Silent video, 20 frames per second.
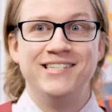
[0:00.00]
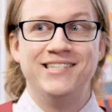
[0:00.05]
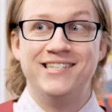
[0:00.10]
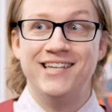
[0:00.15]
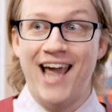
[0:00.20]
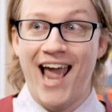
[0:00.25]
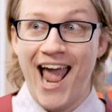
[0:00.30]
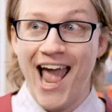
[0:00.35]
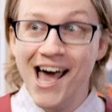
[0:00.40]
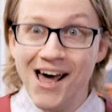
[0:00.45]

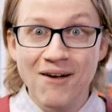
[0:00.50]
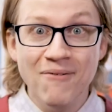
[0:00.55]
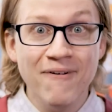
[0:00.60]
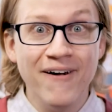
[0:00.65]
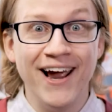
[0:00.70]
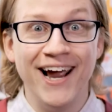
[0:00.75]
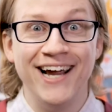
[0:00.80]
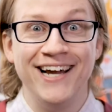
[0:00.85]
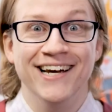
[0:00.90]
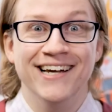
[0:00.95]
to
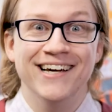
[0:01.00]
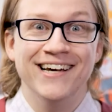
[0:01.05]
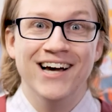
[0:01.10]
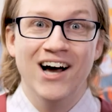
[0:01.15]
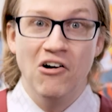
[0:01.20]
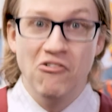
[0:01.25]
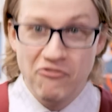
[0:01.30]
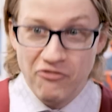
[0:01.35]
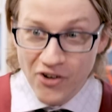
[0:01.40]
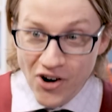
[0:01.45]
animate
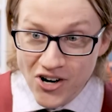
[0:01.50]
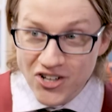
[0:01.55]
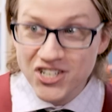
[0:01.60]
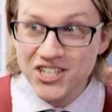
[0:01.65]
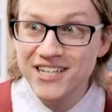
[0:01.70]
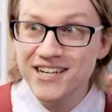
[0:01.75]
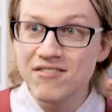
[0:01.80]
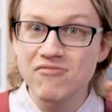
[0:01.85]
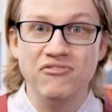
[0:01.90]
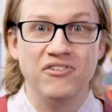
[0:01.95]
a
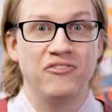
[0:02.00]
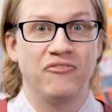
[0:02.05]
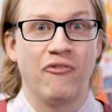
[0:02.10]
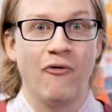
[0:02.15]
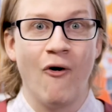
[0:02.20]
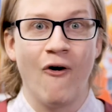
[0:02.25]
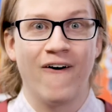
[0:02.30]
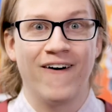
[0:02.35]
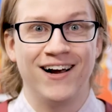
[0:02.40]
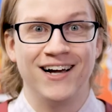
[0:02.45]
version of it
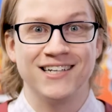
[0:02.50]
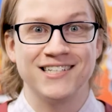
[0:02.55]
for